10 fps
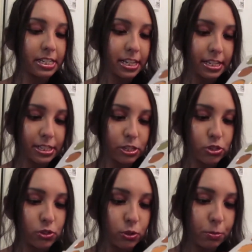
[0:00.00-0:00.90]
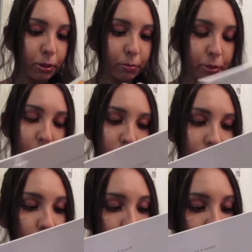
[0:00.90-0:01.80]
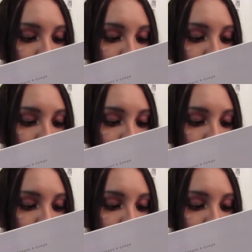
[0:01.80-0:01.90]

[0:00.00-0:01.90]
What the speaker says: It's super beautiful.